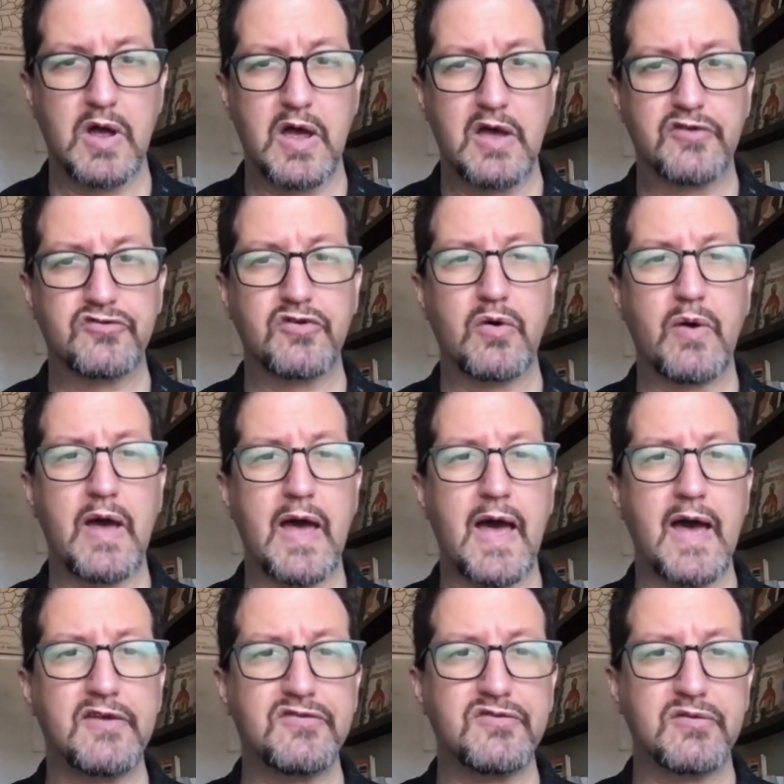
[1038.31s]
So
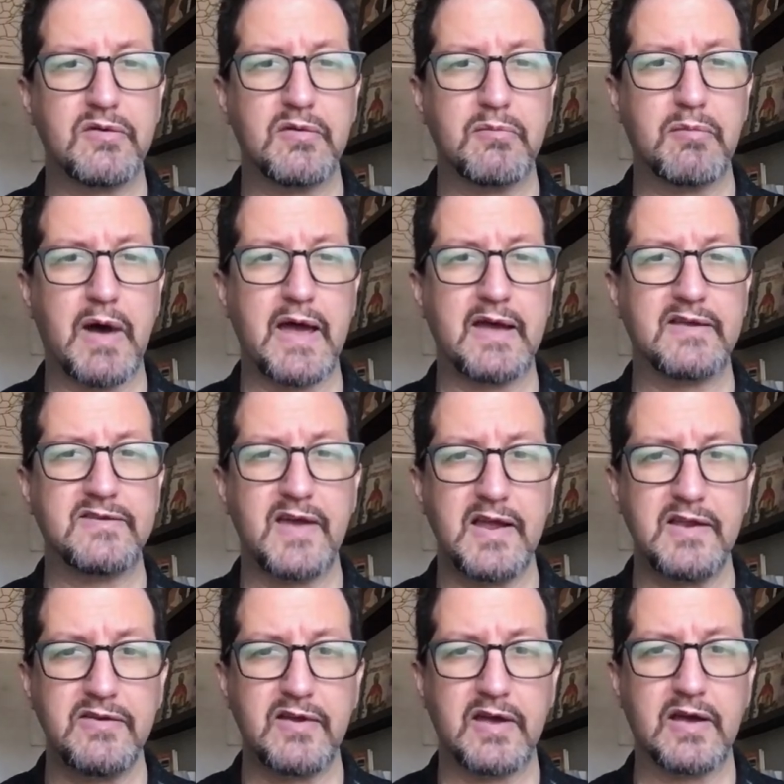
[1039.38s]
as my
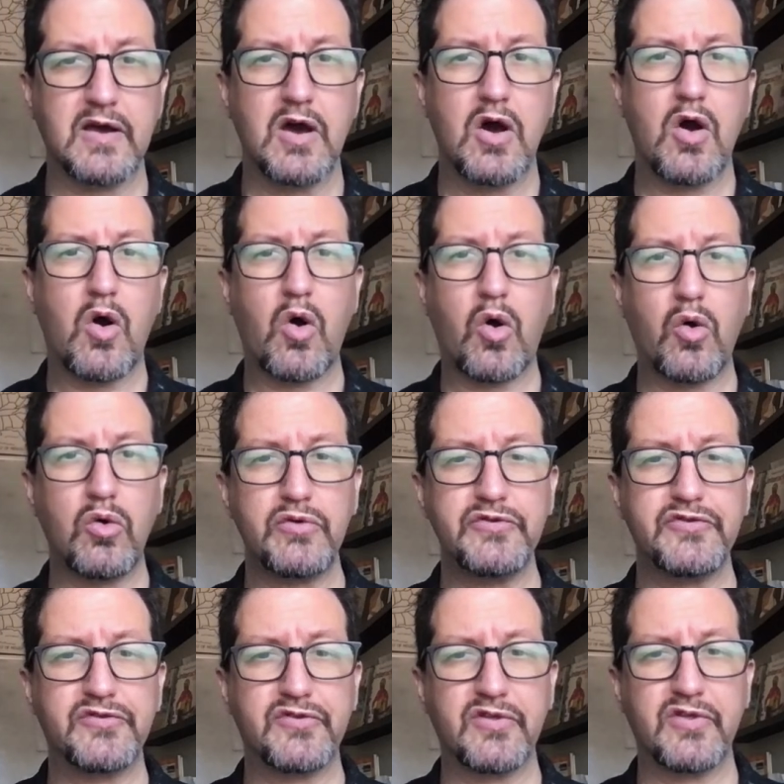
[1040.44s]
attending
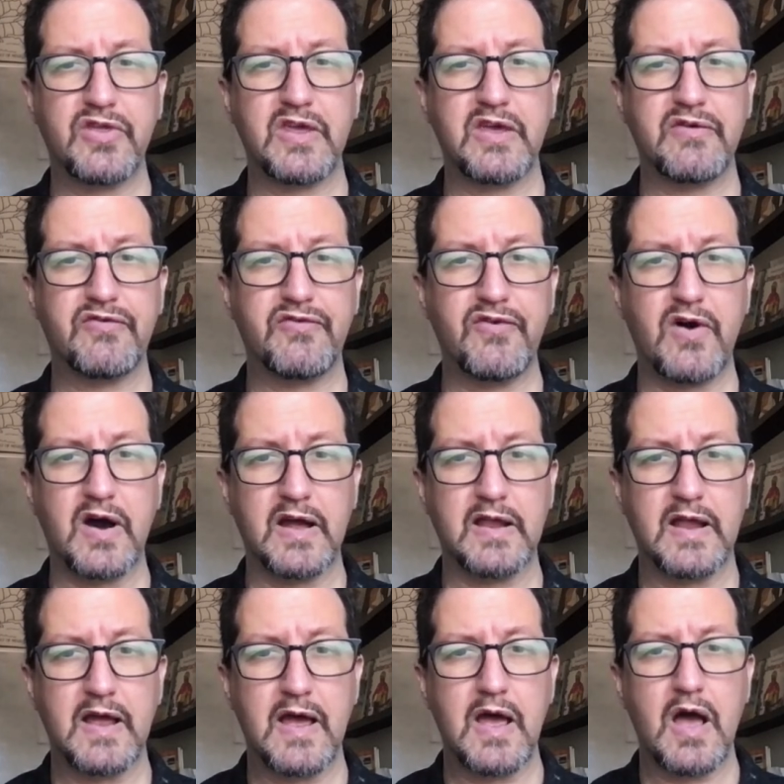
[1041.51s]
holds the foot,
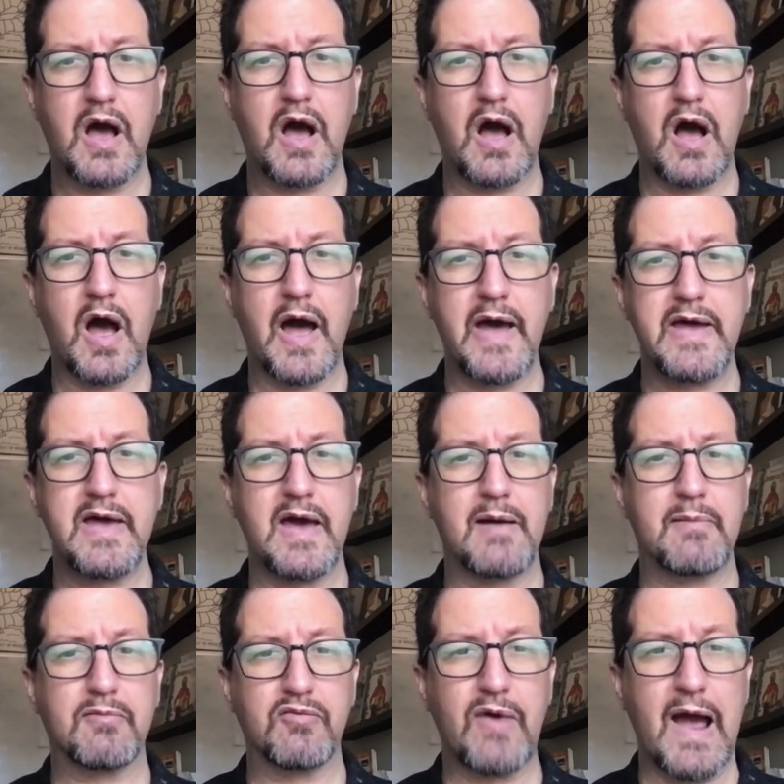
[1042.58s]
I
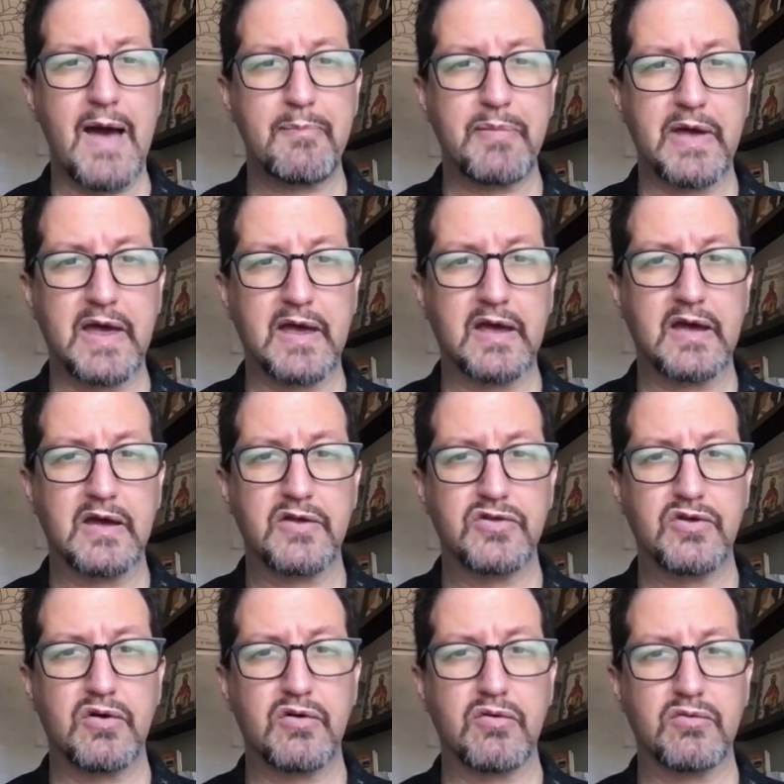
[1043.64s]
am wrapping
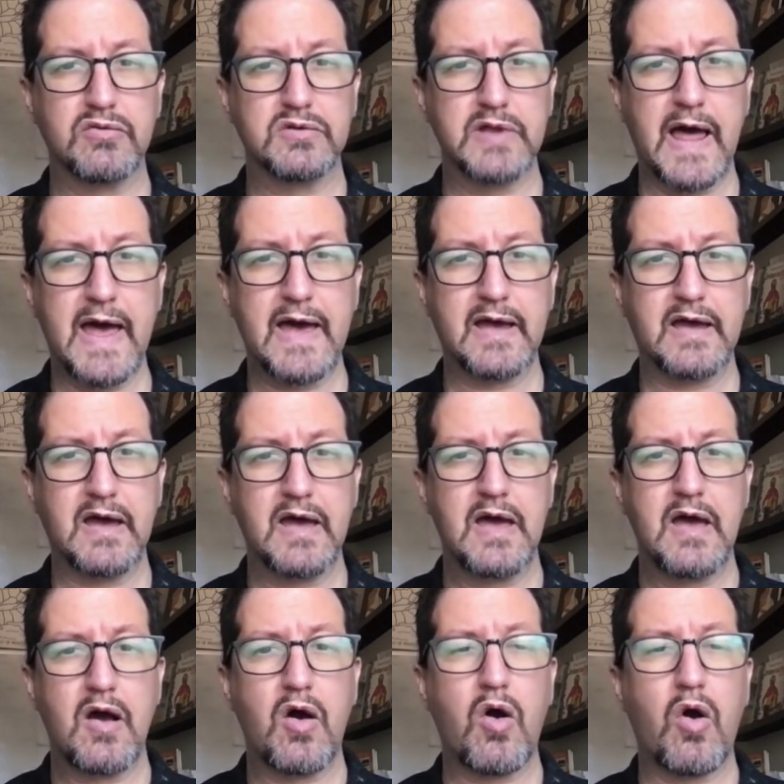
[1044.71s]
the leg
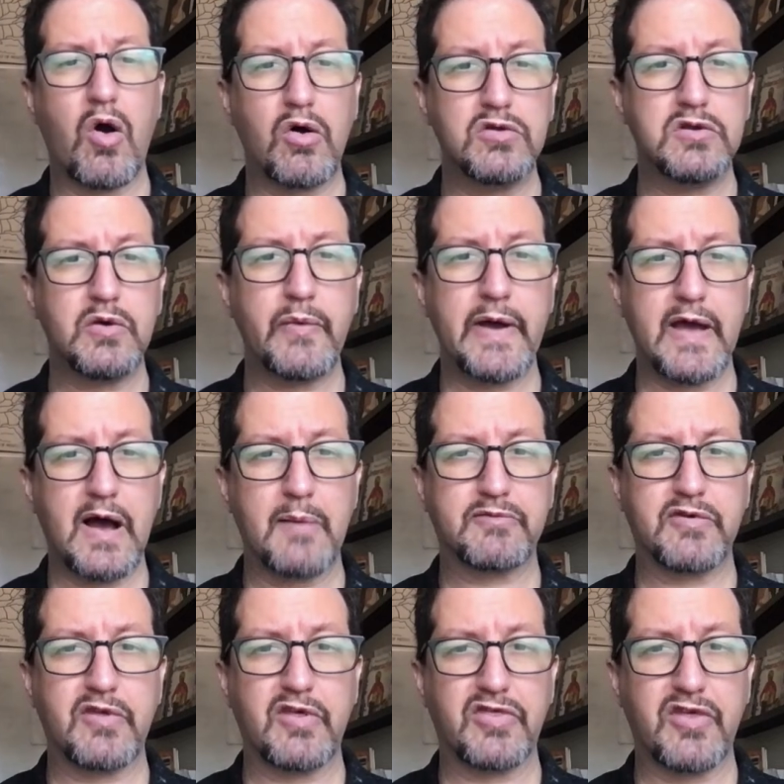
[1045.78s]
all the way up to
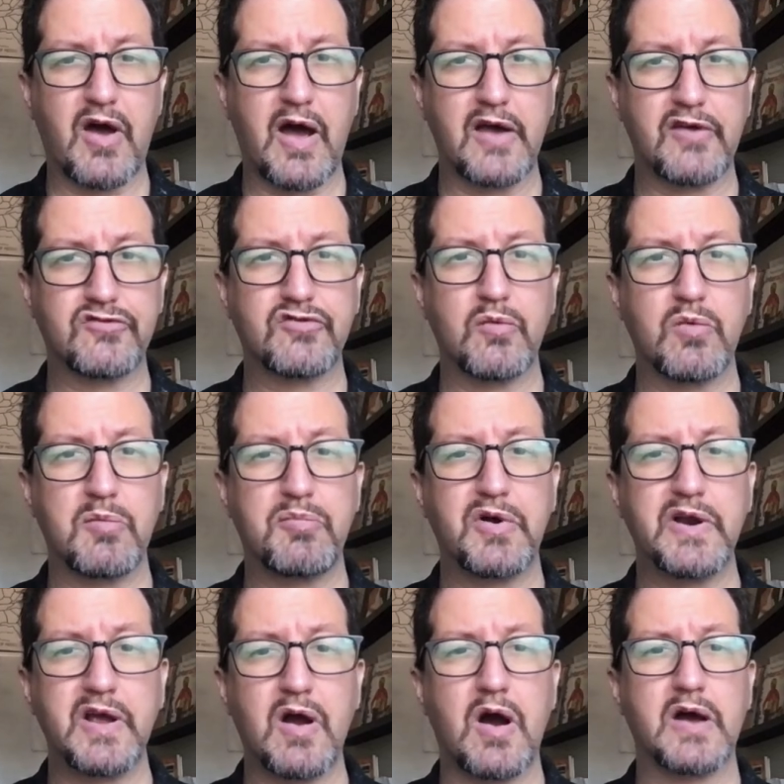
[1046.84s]
the thigh. So we're
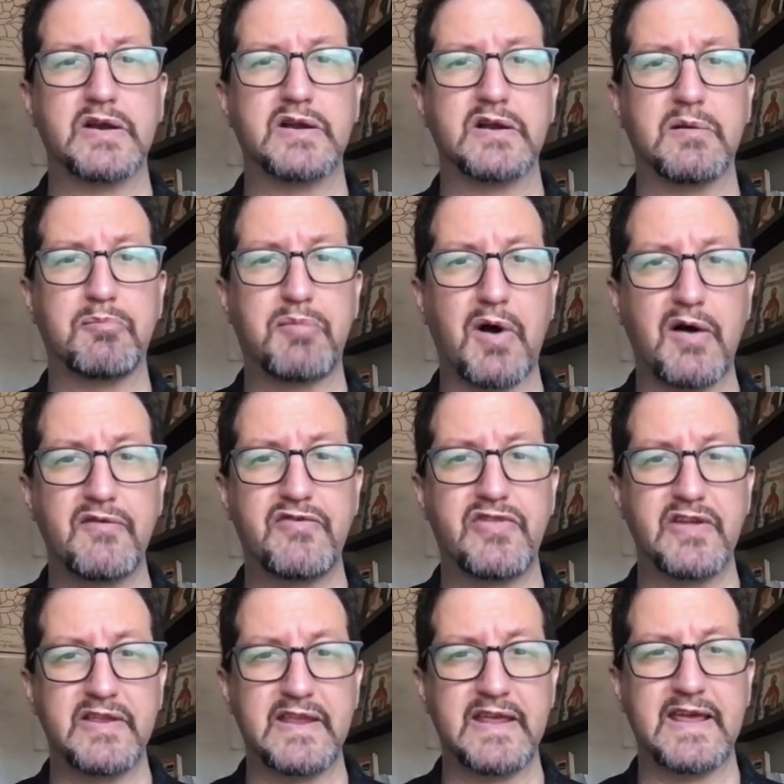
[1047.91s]
putting on an above
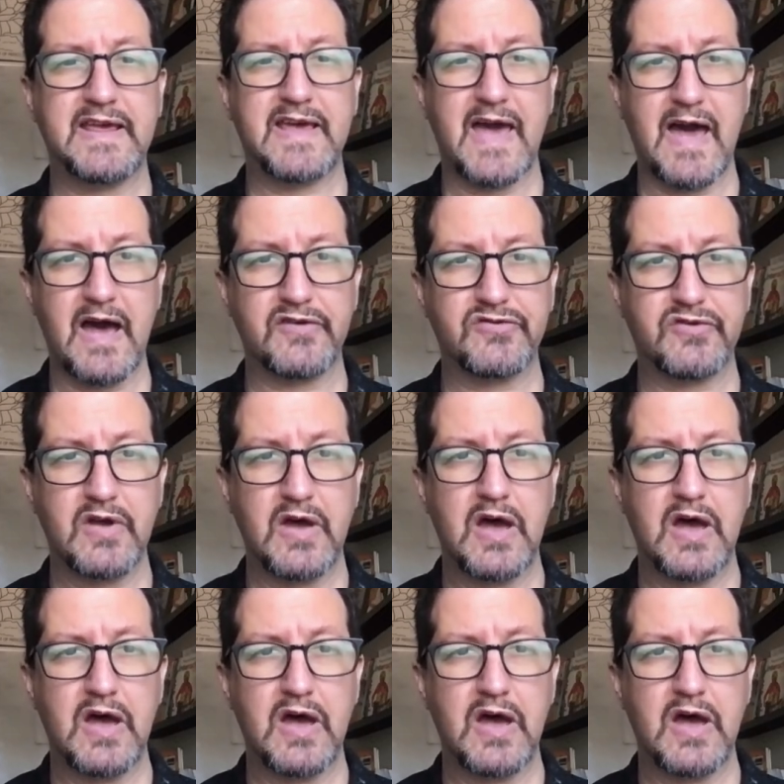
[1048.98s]
the knee cast.